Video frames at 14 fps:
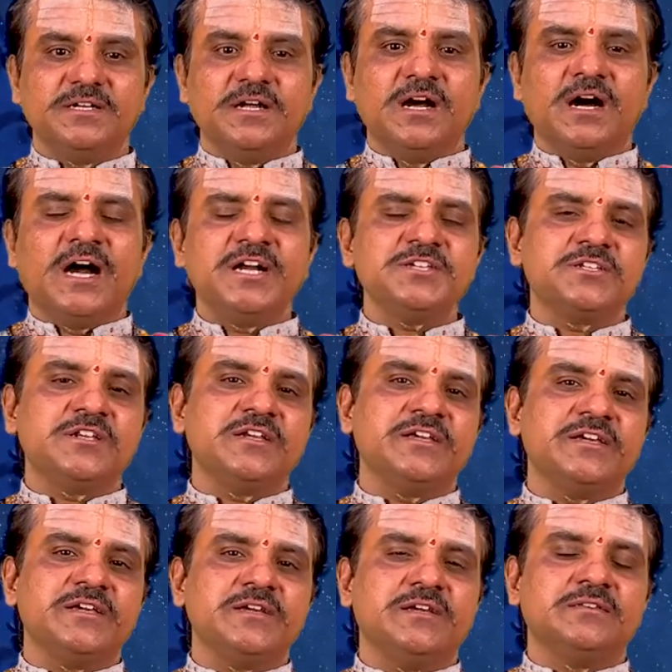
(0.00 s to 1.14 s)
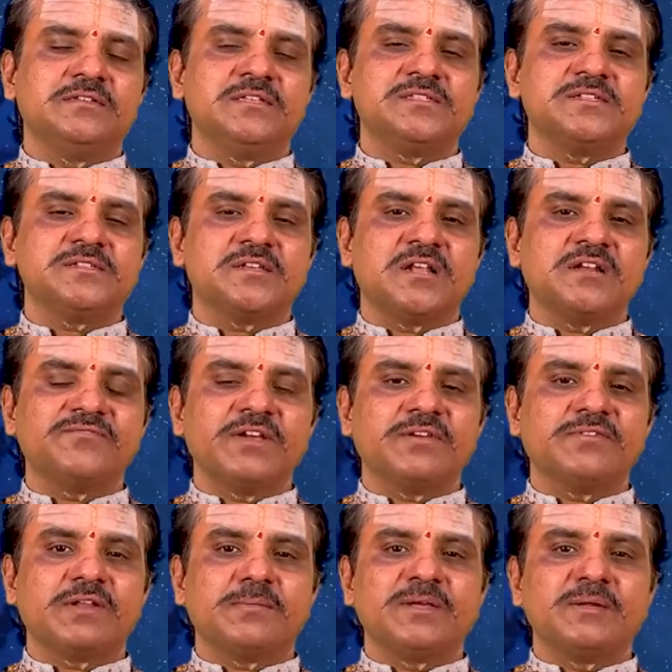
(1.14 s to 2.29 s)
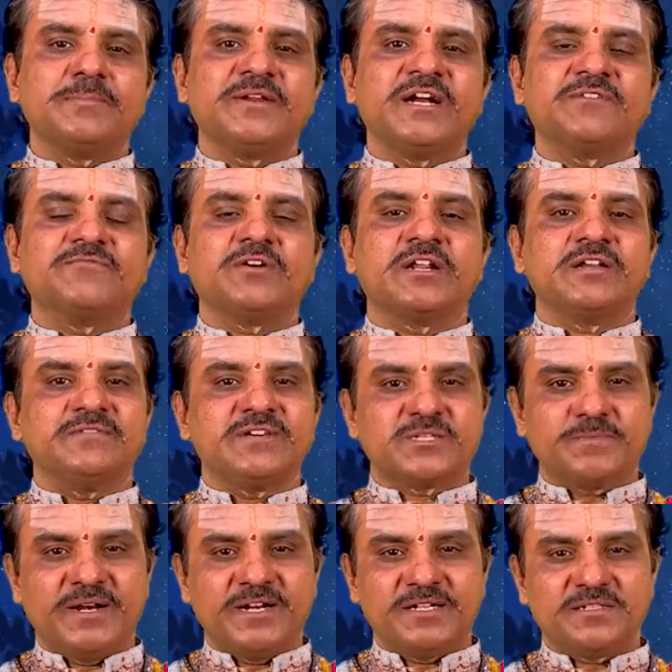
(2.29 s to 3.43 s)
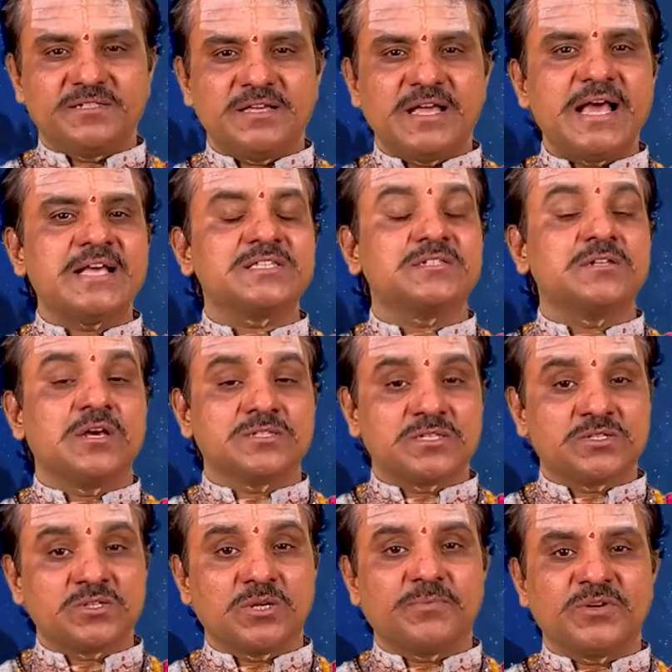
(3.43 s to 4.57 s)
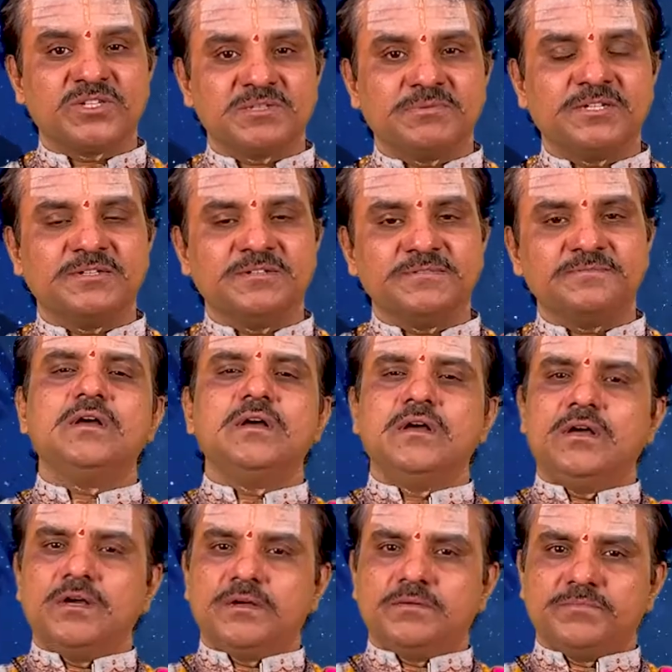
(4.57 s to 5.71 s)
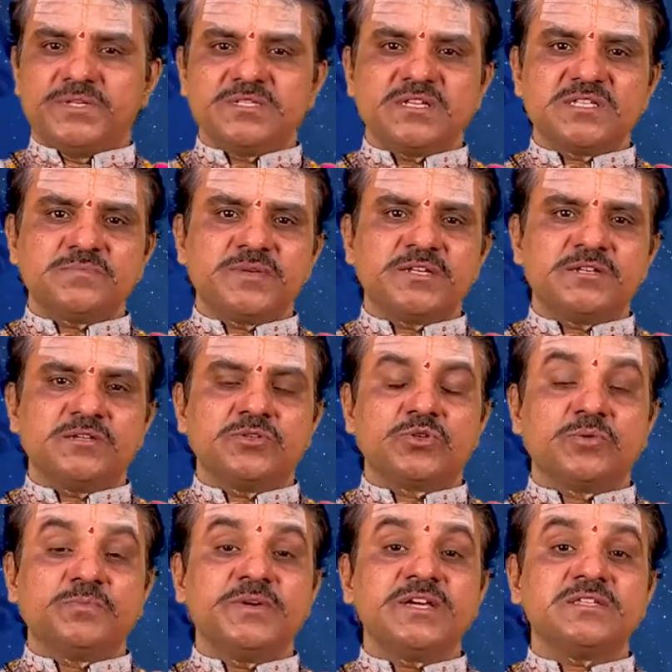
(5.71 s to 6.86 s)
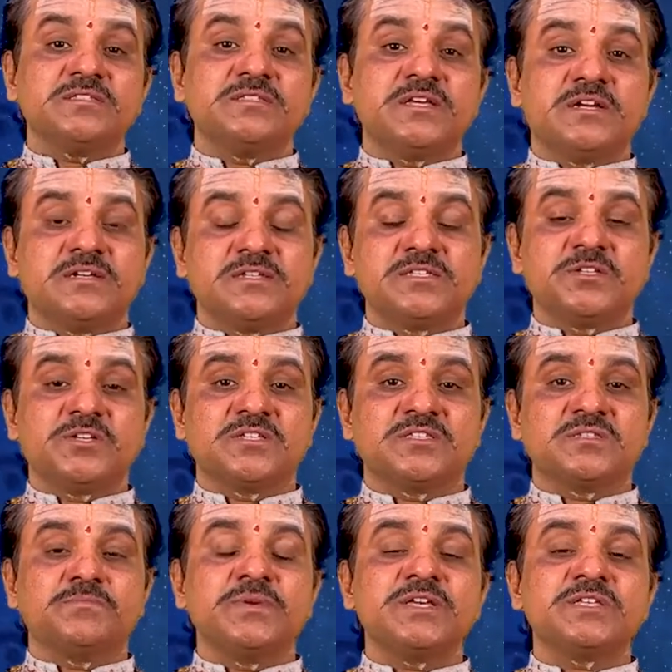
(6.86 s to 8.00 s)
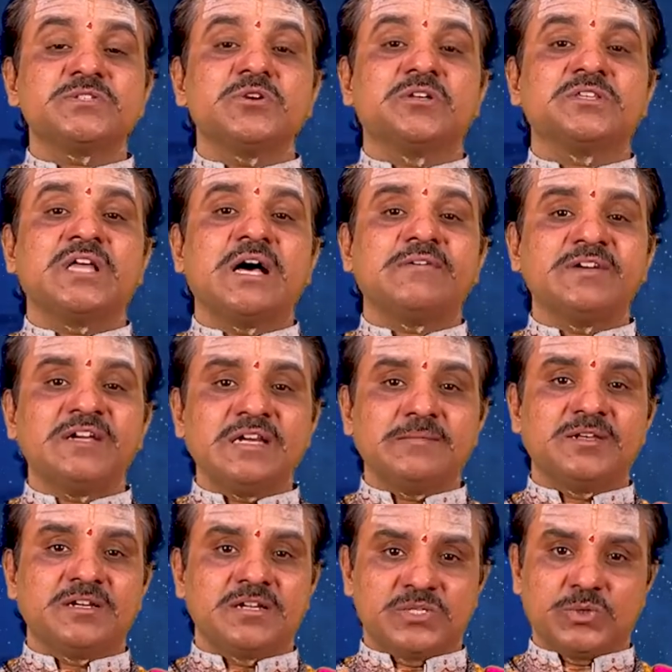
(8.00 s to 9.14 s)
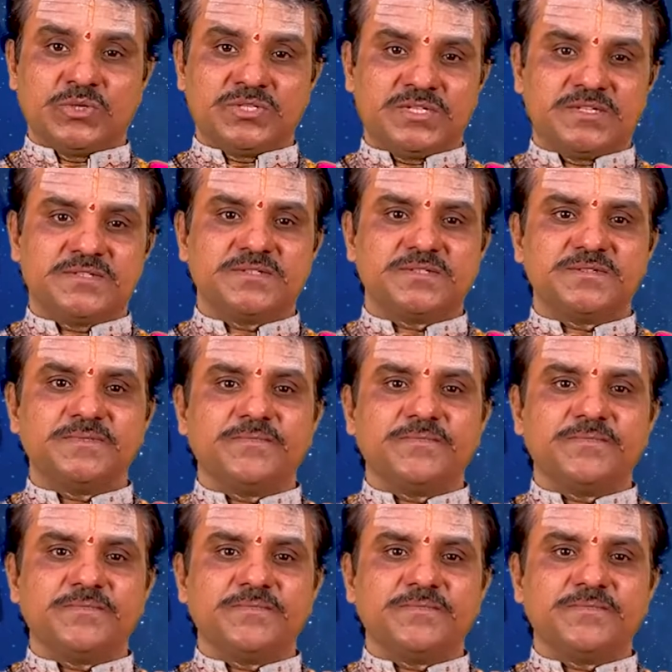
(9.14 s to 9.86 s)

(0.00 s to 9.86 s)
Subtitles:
Additionally, this is an unfavorable period for investments as losses are possible. Businessmen should base their decisions based on the available resources.